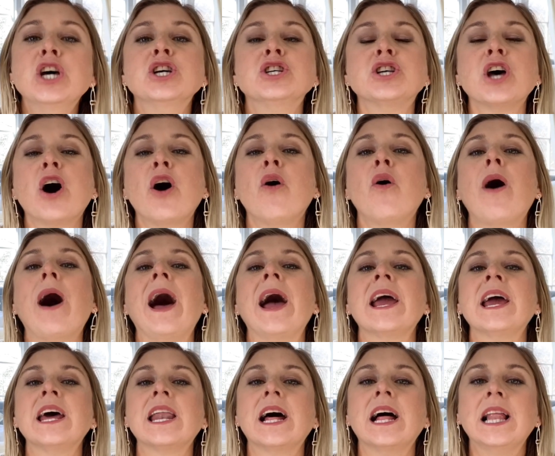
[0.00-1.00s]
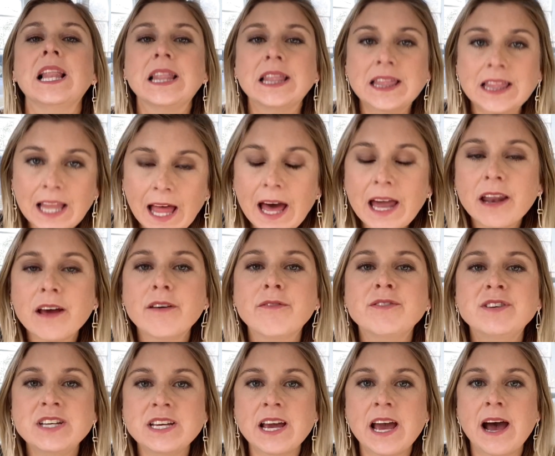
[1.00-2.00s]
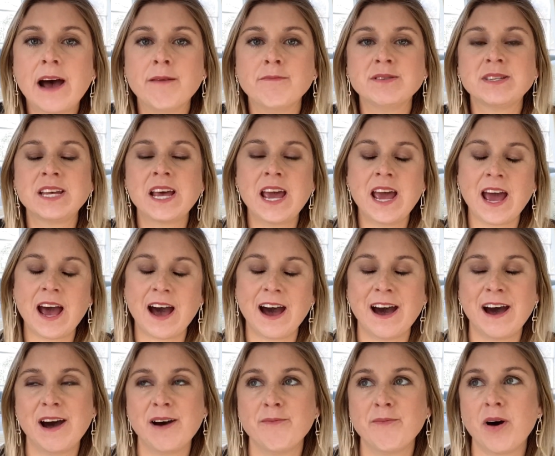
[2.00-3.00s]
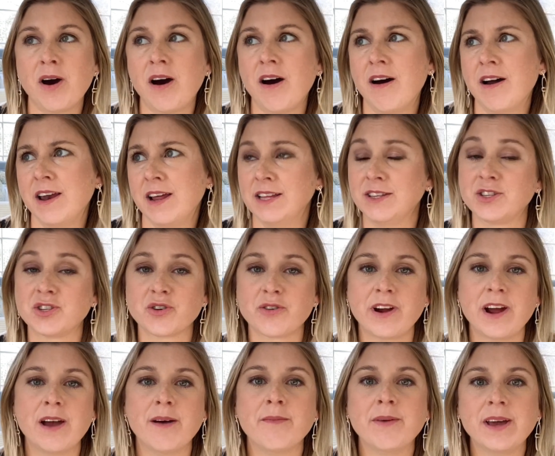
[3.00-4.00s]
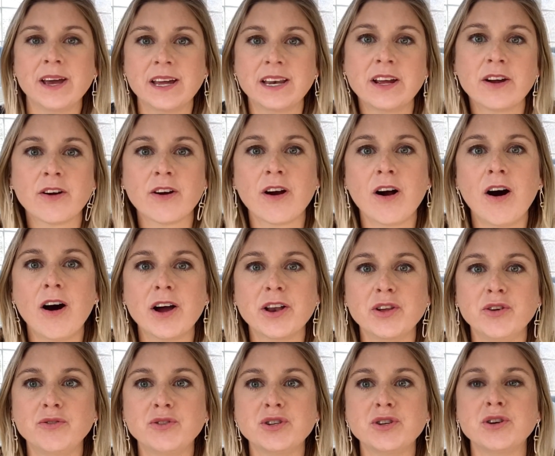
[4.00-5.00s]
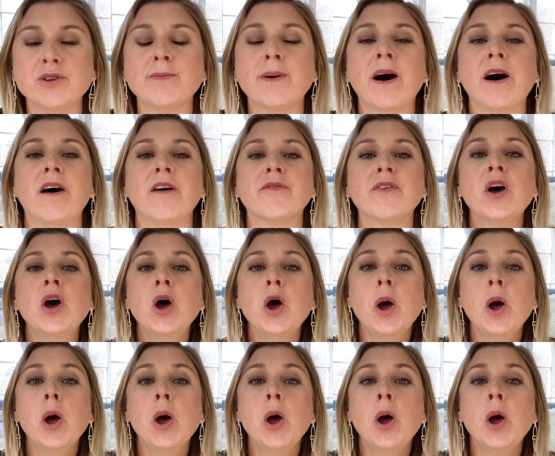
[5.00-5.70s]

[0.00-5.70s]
So I get a lot of D Ms um, on Instagram and here on YouTube of